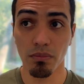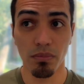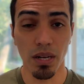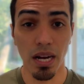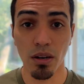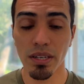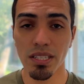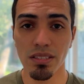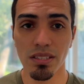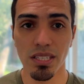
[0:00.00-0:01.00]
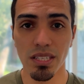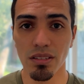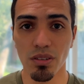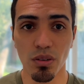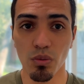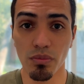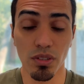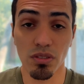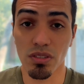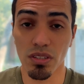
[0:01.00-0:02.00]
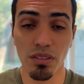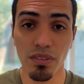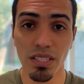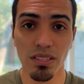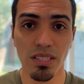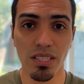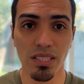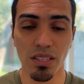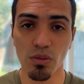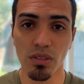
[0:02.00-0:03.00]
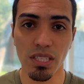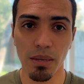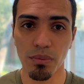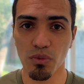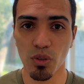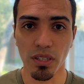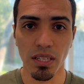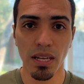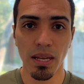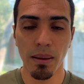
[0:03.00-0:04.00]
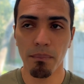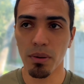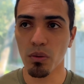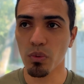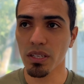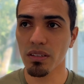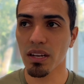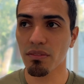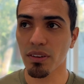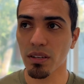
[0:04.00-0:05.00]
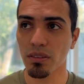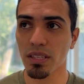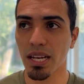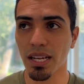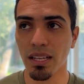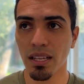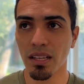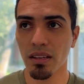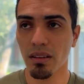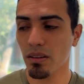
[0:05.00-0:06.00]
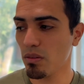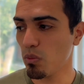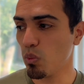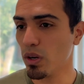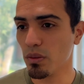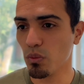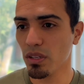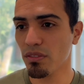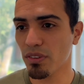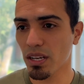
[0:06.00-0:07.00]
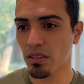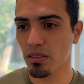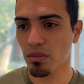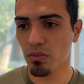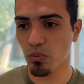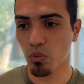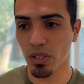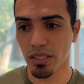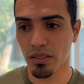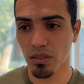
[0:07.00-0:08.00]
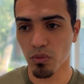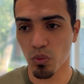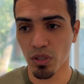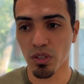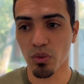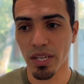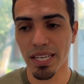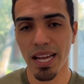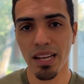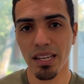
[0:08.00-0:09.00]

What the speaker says: Our agency, there's a ton of agencies that do this type of work, but we have found that when we found what we're great at